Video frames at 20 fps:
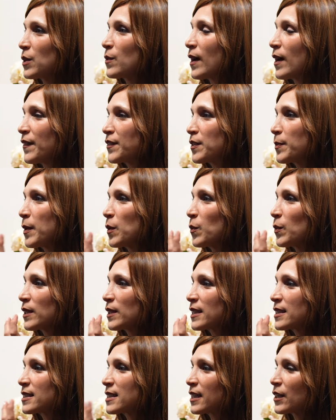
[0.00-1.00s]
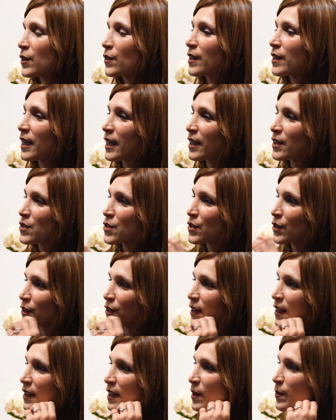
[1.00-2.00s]
But you have to be willing to hear the
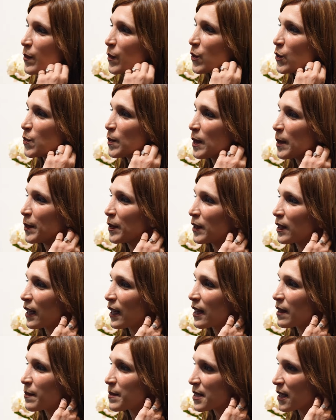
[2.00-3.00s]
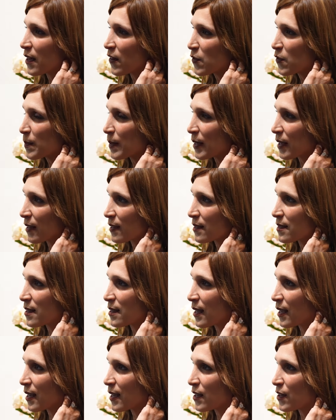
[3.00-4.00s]
answer. I think most people lie to themselves
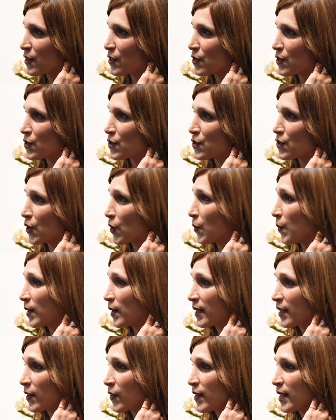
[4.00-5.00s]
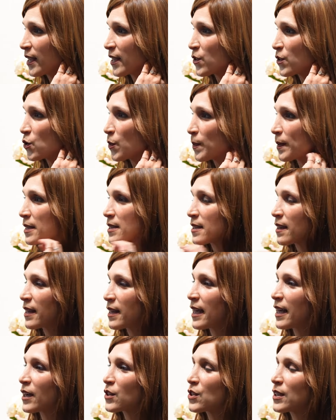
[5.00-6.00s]
because they don't want to hear the answer
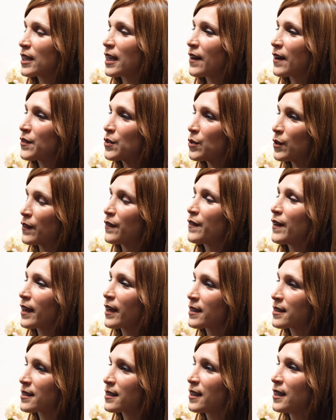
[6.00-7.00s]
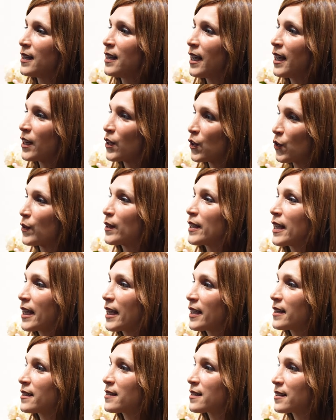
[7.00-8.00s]
because then they actually have to affect and
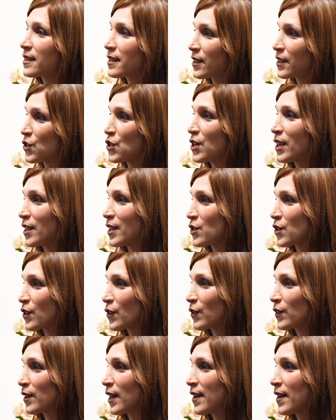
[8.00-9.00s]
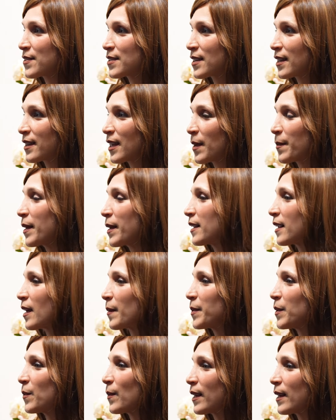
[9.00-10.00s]
create a change in their lives that they
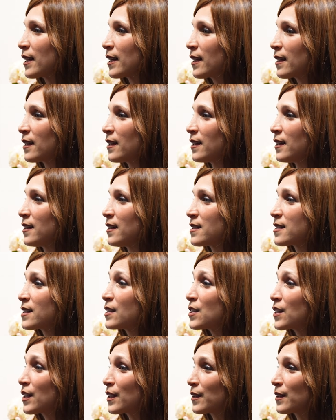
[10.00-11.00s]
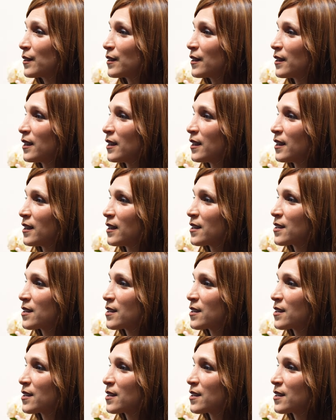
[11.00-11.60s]
might not be ready to do.